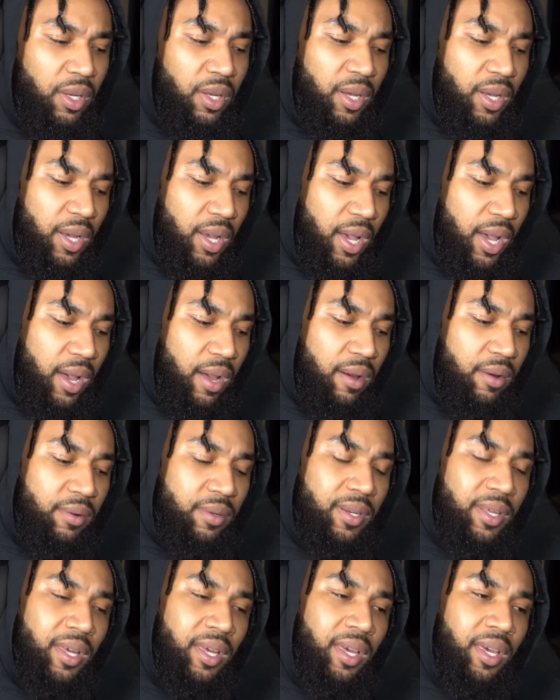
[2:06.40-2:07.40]
How
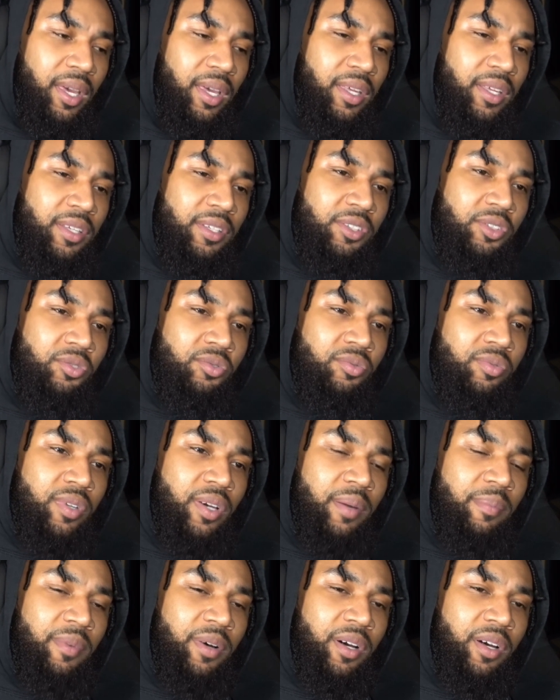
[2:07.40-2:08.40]
the hell you
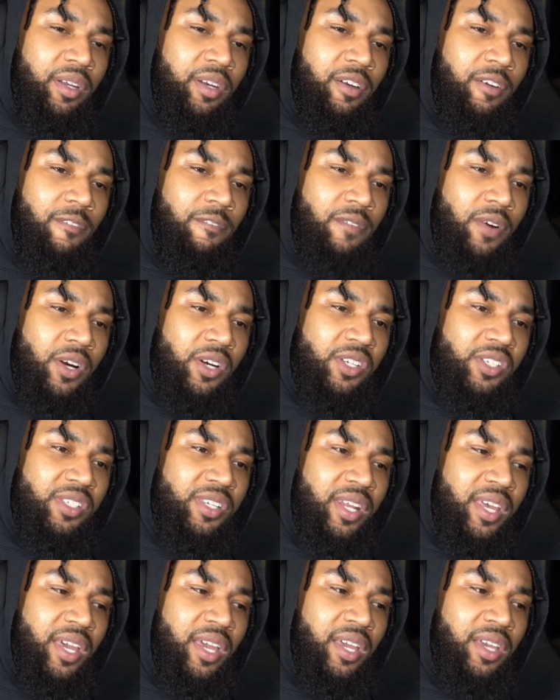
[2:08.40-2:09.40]
come on the first
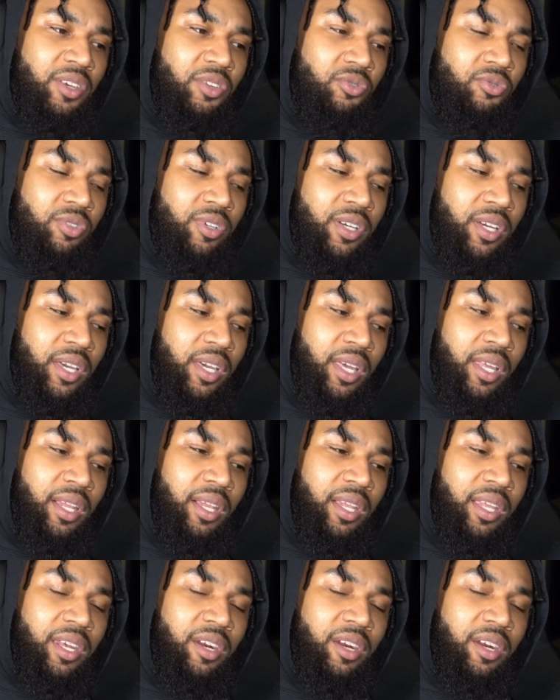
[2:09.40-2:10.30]
day you want to get lit